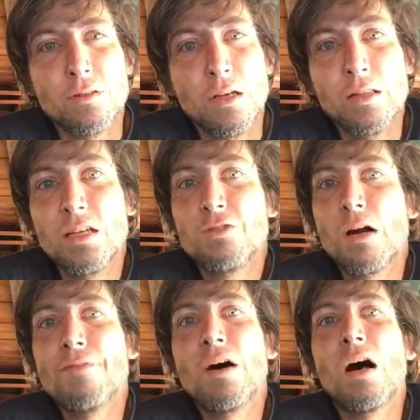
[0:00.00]
And they'd
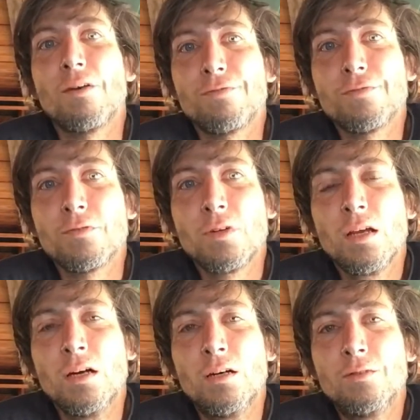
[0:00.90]
drive off,
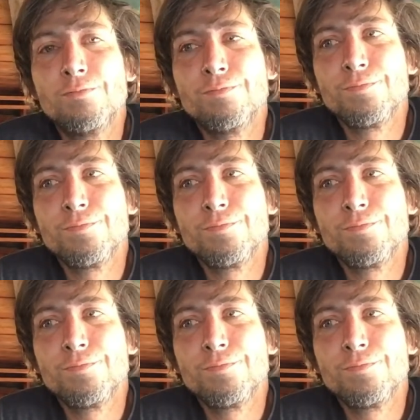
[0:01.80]
you know.